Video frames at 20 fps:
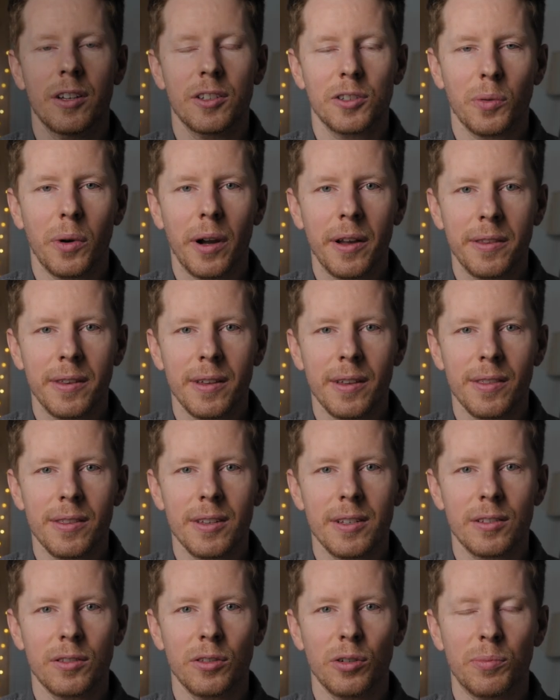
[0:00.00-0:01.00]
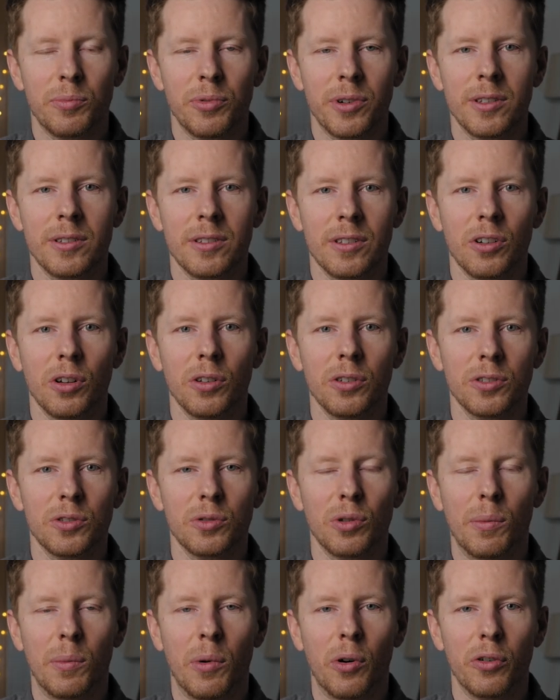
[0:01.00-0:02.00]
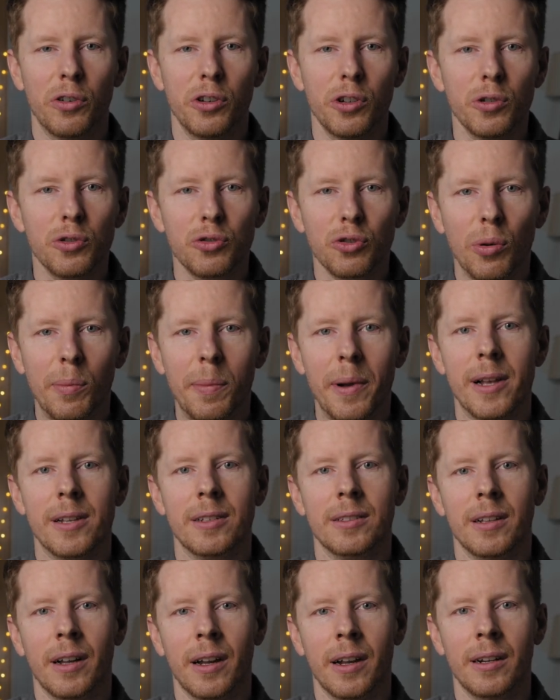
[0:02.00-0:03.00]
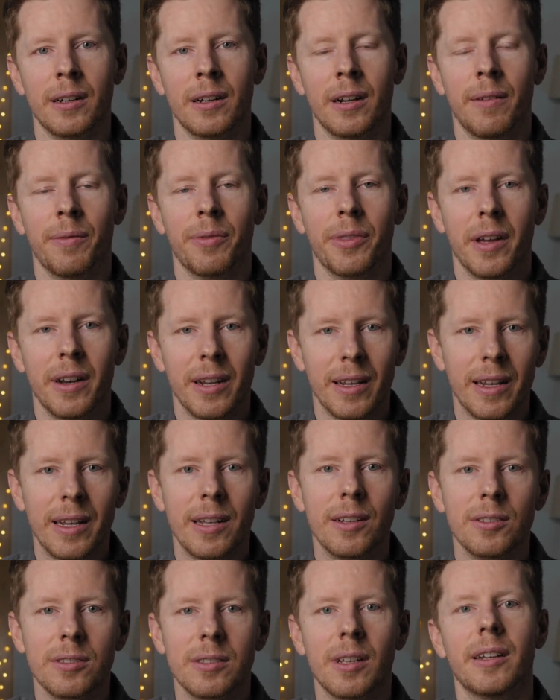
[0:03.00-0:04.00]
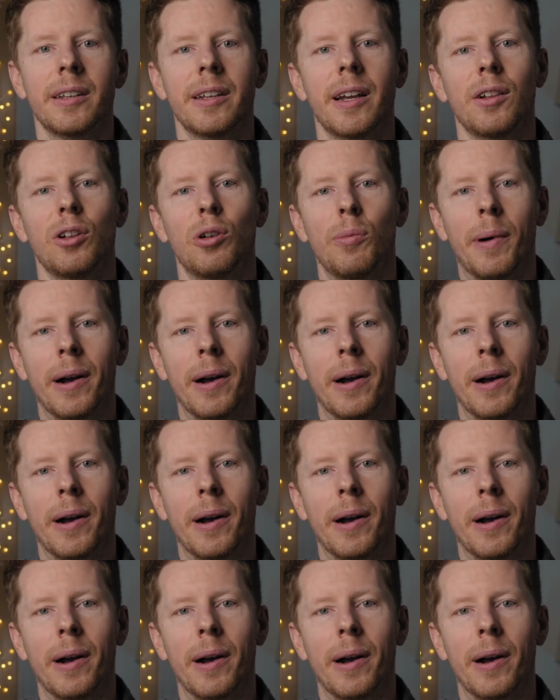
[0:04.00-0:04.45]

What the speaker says: So So I think this look brings the colours to a more neutral baseline and it kills that yellow